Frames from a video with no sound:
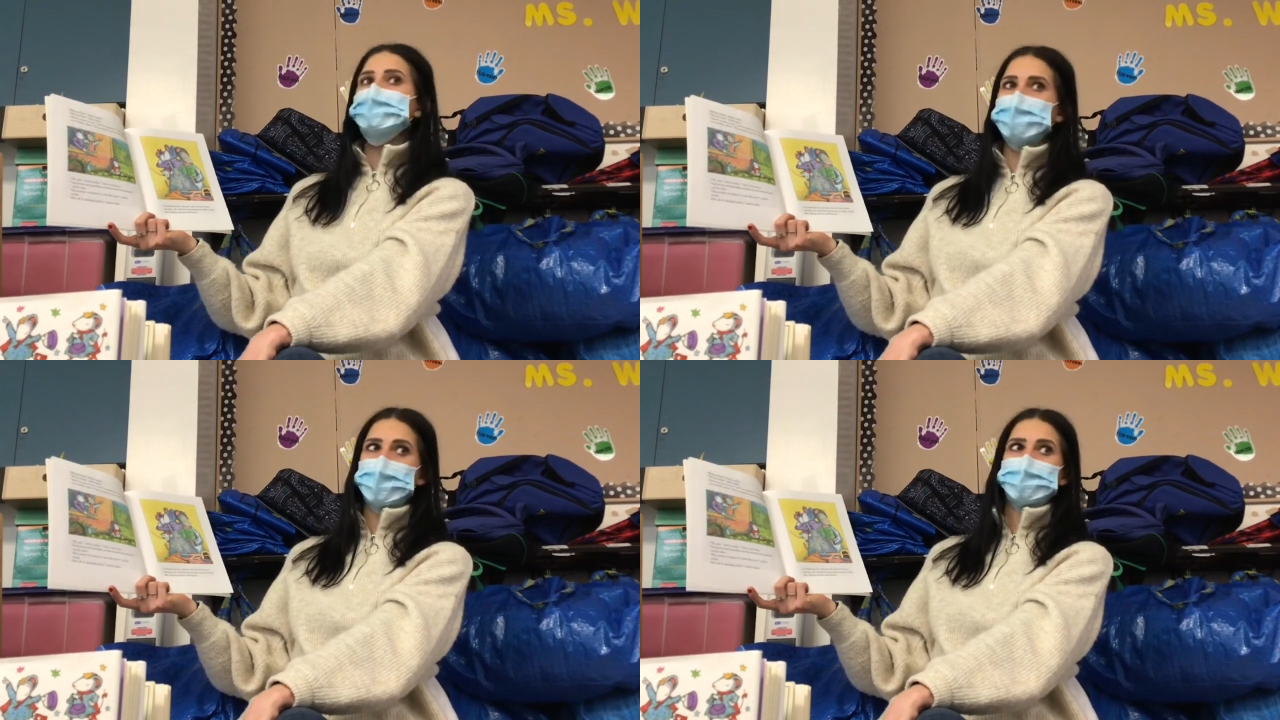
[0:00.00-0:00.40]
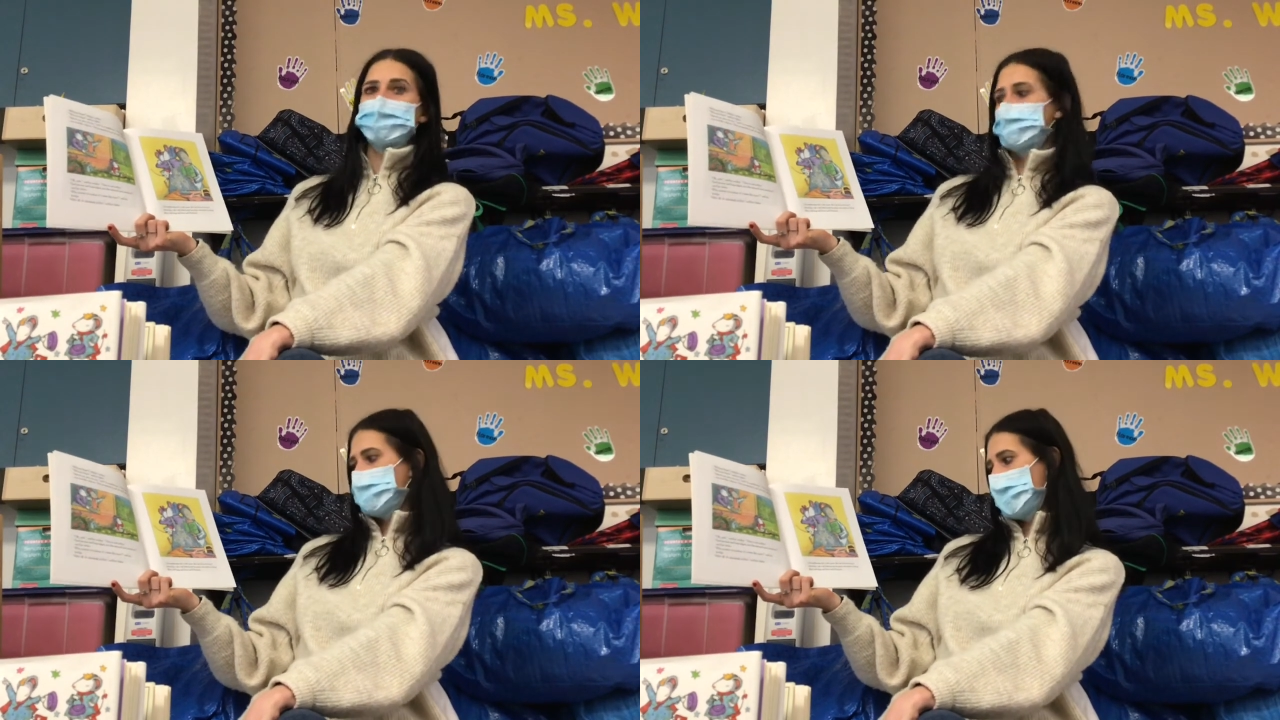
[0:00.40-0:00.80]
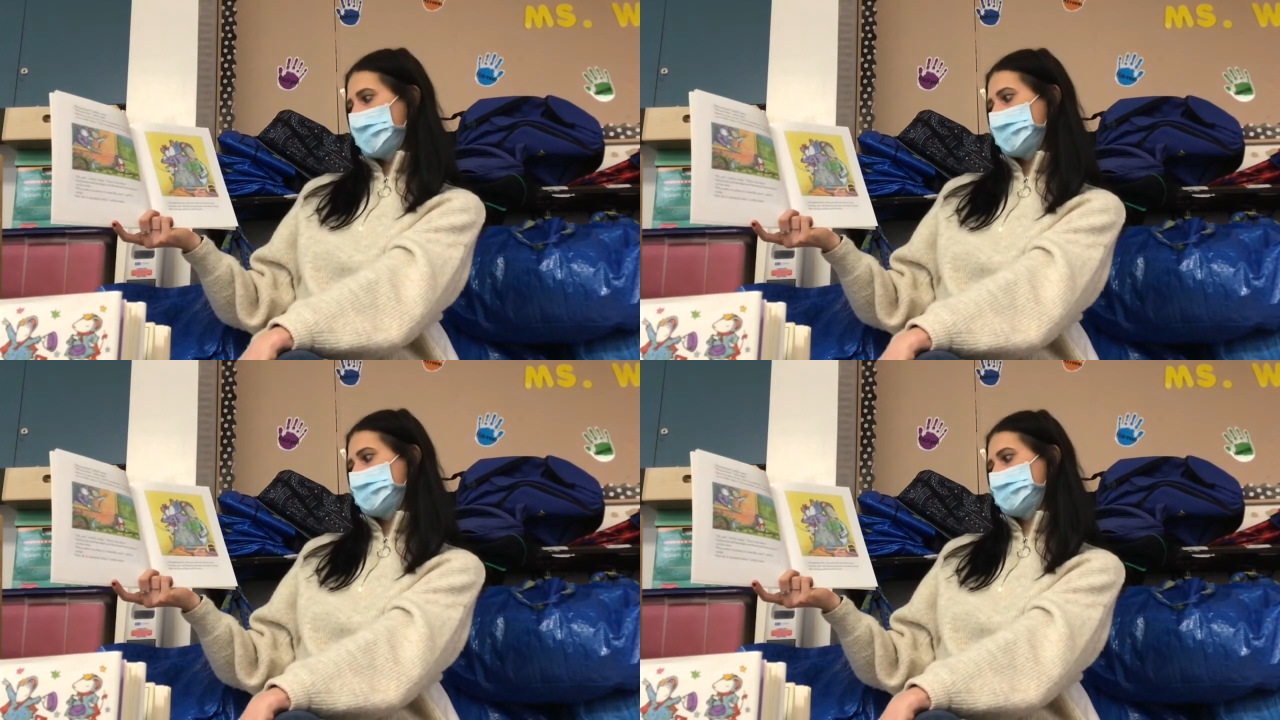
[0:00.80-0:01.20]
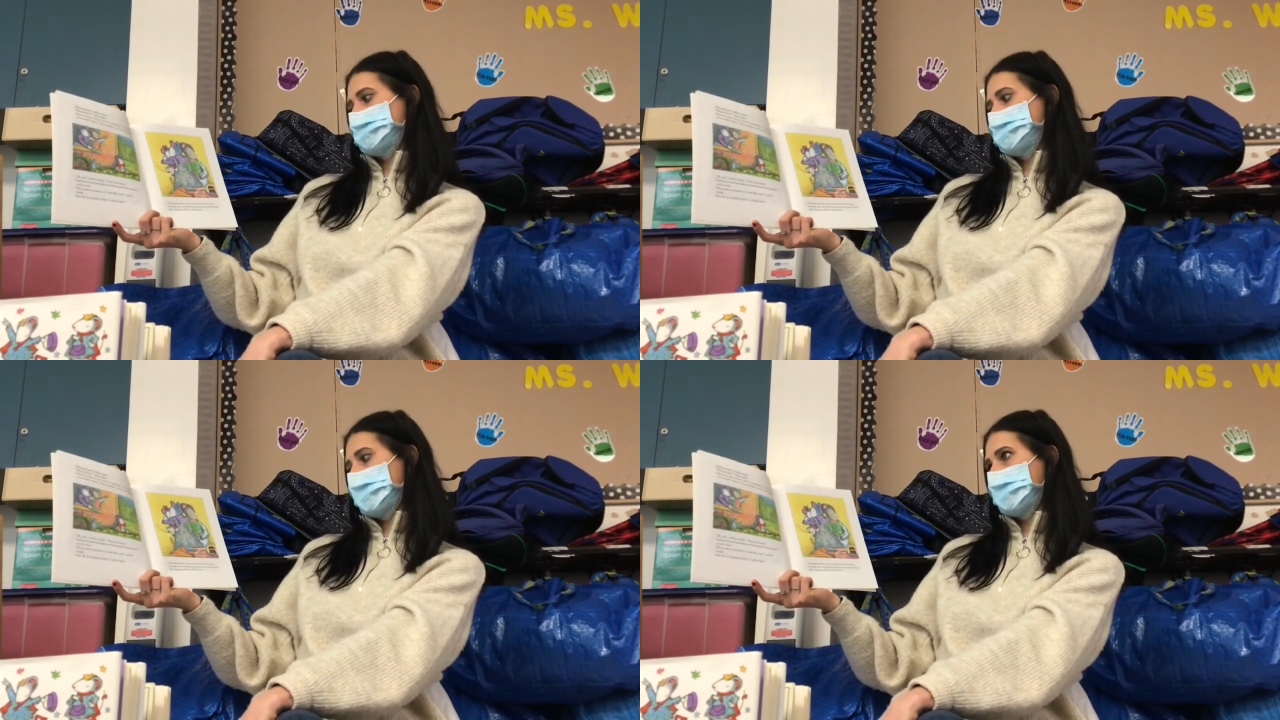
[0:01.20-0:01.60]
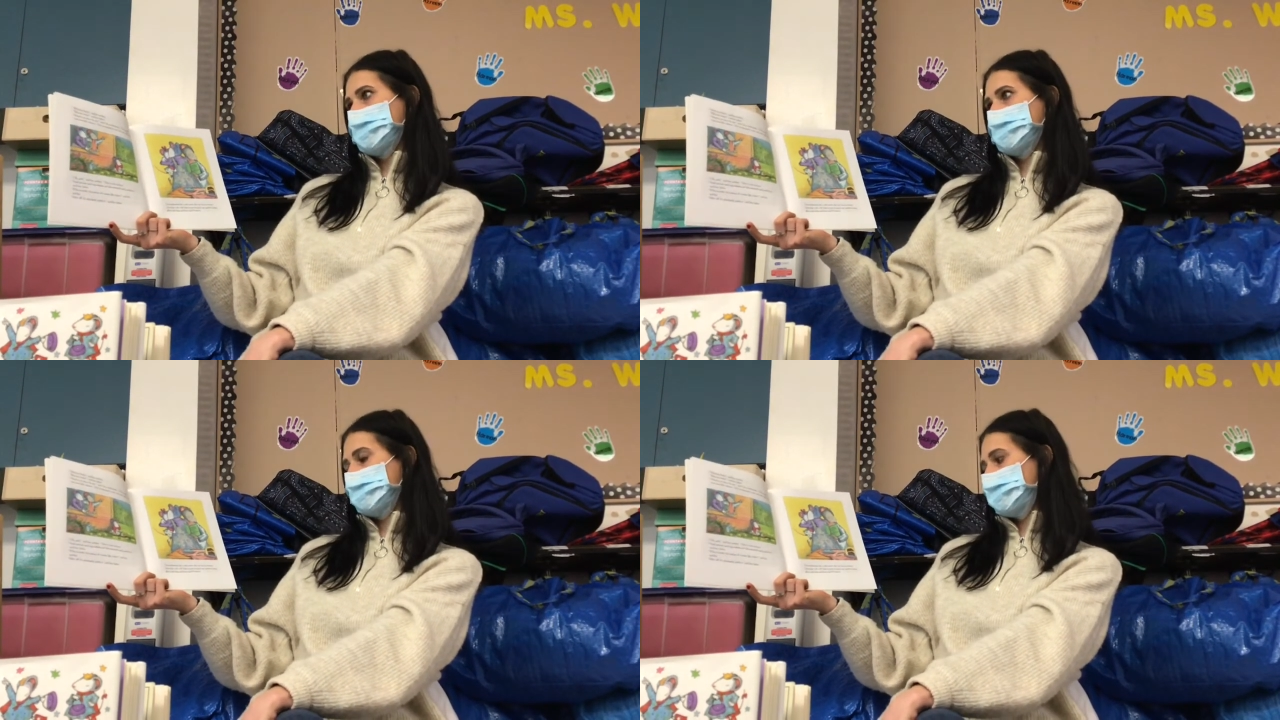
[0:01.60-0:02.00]
chocolate cake with
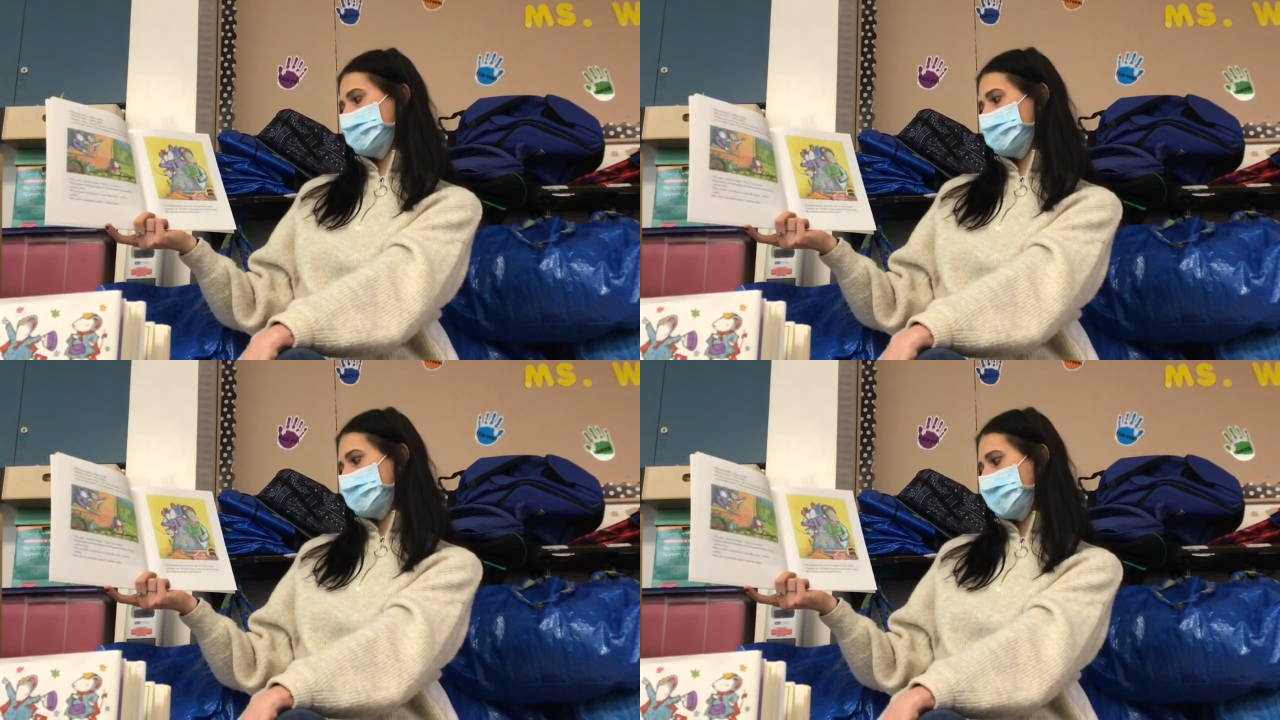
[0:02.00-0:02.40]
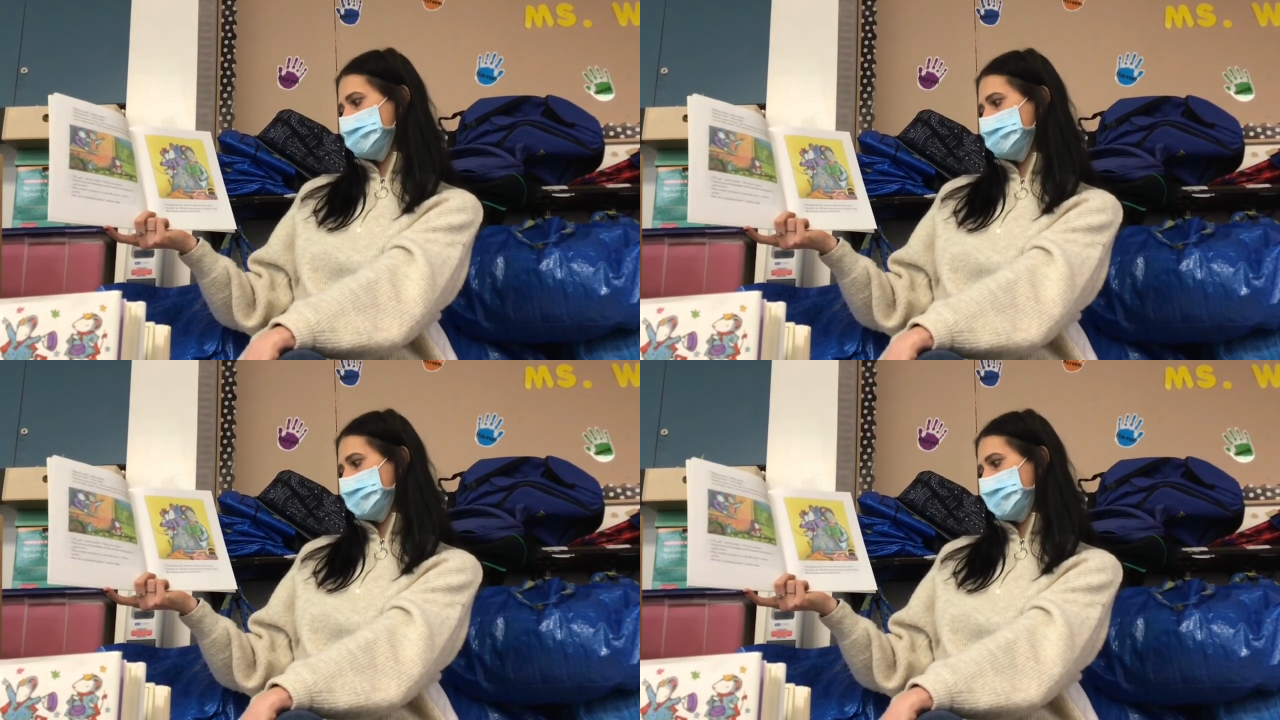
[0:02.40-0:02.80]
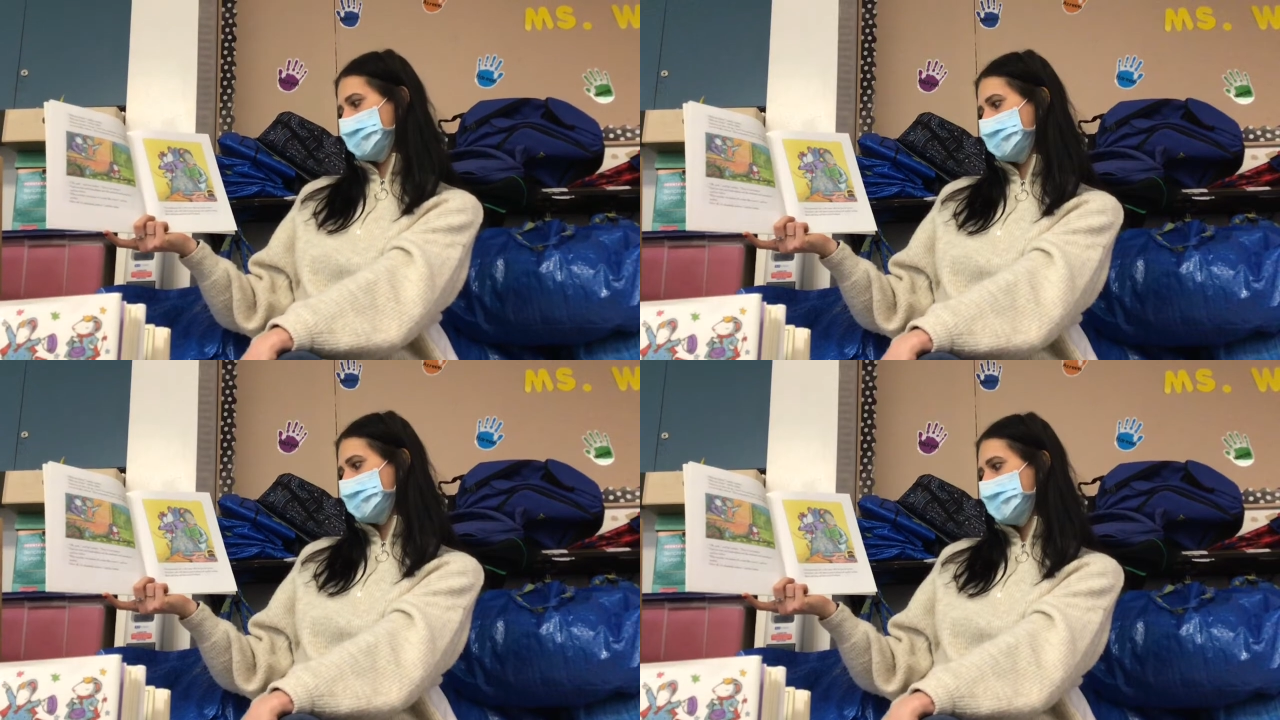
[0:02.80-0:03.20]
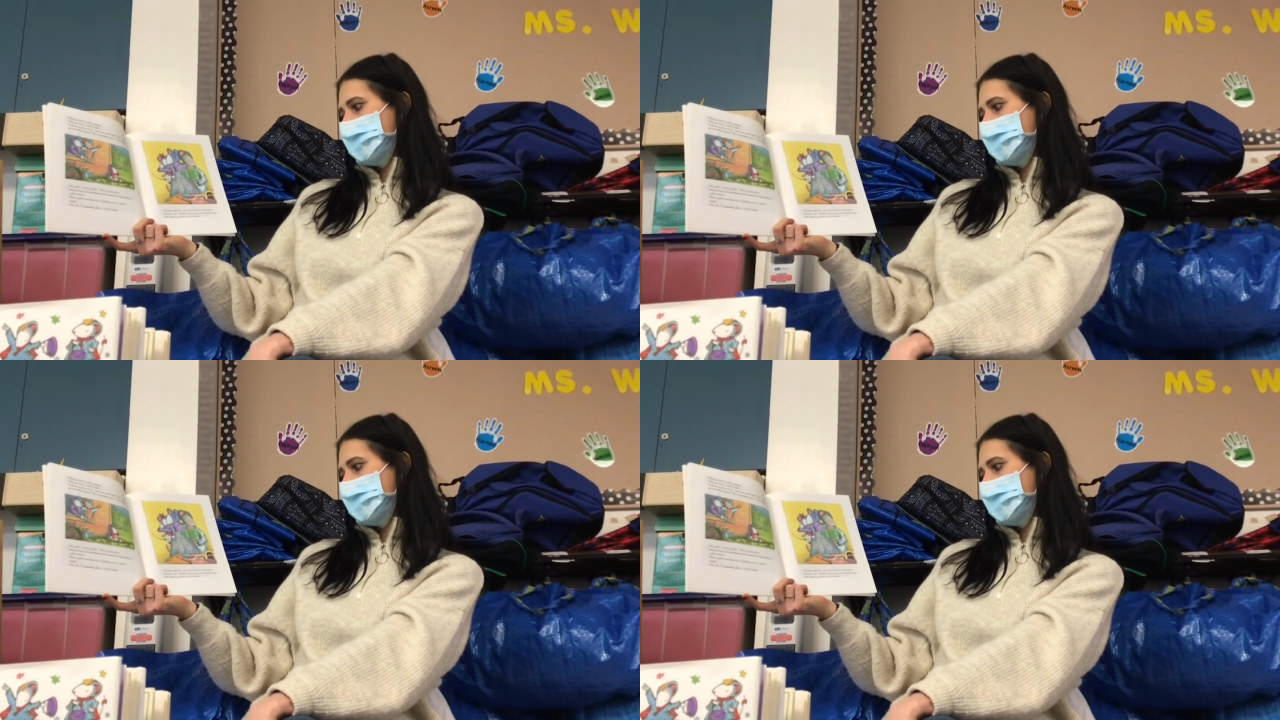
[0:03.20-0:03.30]
buttercream frosting,